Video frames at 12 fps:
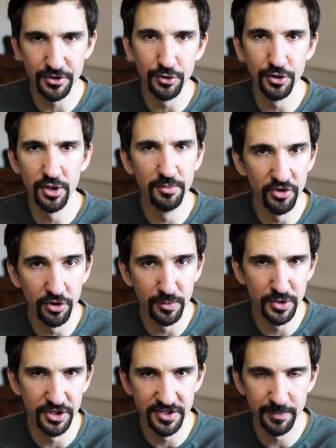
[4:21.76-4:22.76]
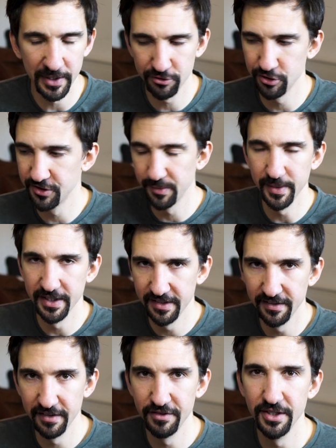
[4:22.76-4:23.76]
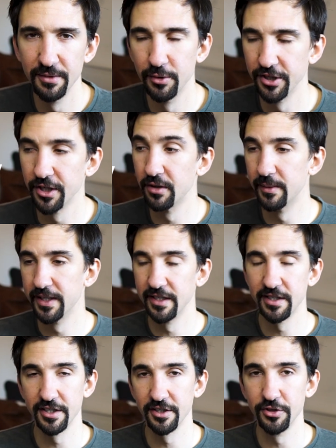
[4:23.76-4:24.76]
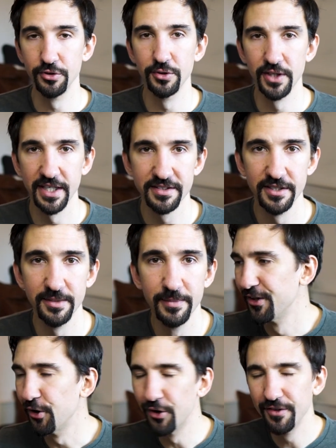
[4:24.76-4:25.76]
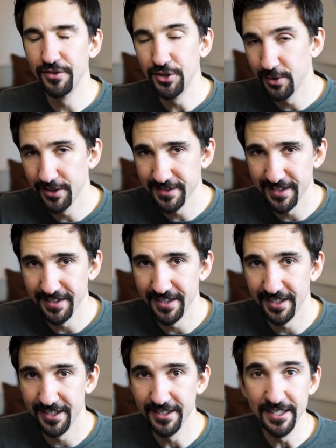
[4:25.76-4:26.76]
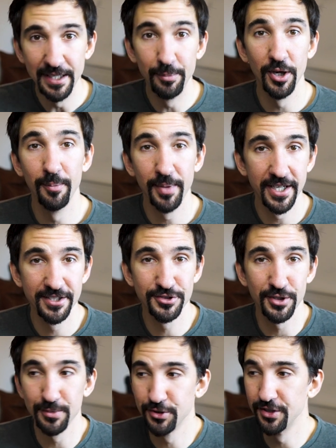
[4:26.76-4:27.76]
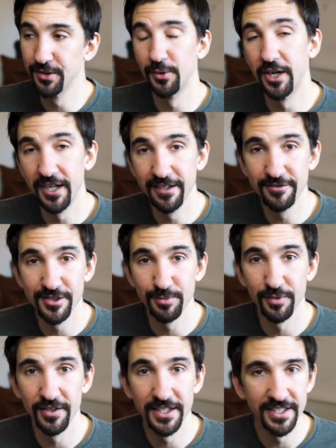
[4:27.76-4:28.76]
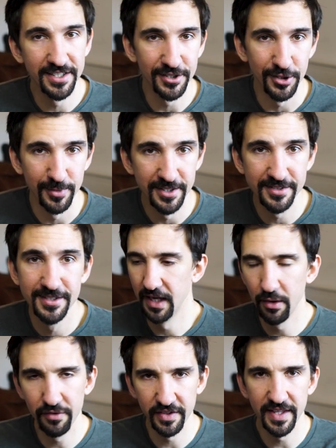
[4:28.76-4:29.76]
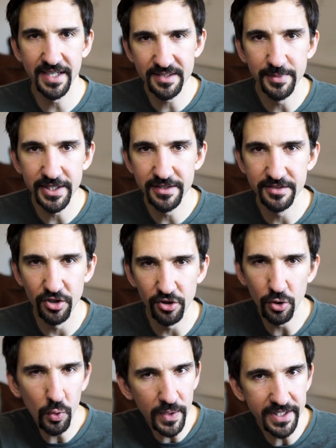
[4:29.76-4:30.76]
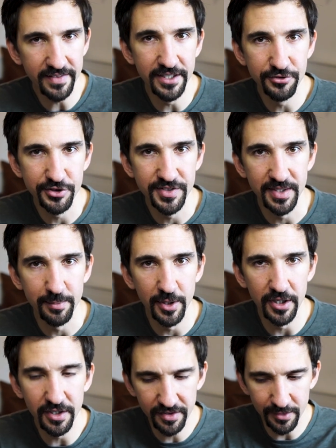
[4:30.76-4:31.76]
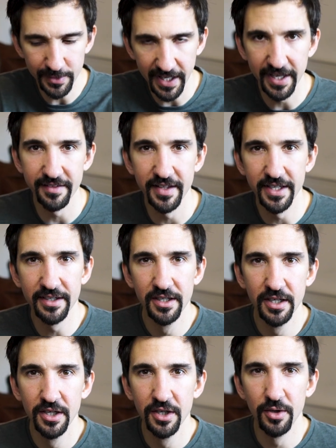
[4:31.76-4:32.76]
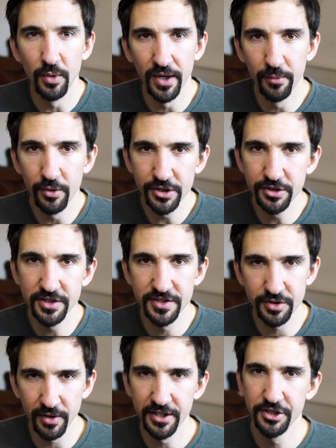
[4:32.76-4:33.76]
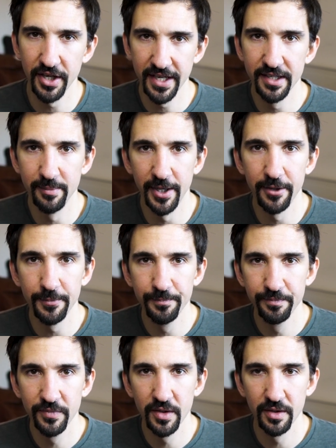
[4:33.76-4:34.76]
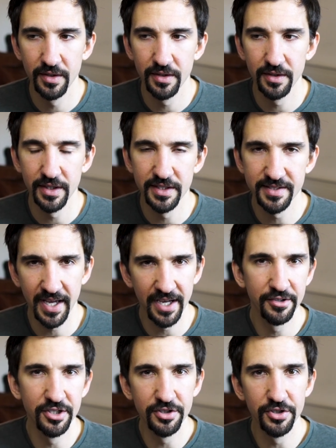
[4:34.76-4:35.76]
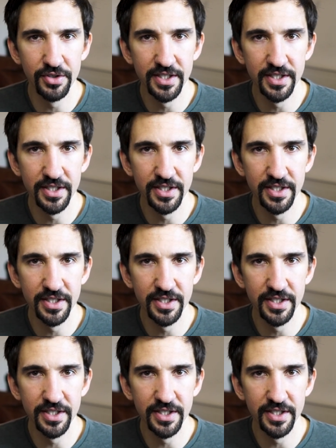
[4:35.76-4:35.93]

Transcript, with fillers: called absorption spectroscopy if you did want to go away and kind of Google that term. Or if you do understand that idea, put a better description than what I have just provided in the comments. However, that to me is not quite the interesting part that we're getting there. What I want you to scratch your head about is how you do